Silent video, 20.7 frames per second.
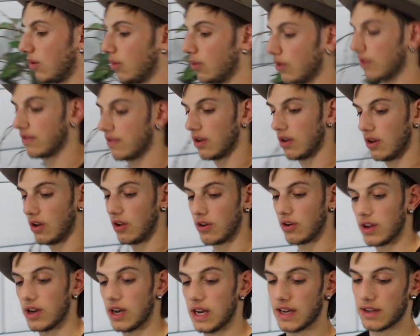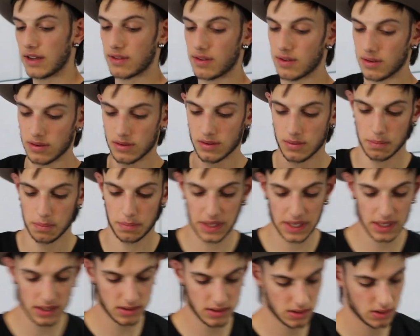with longer length
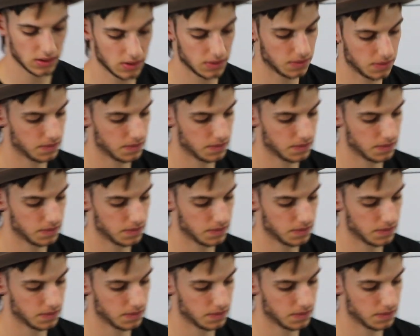beards.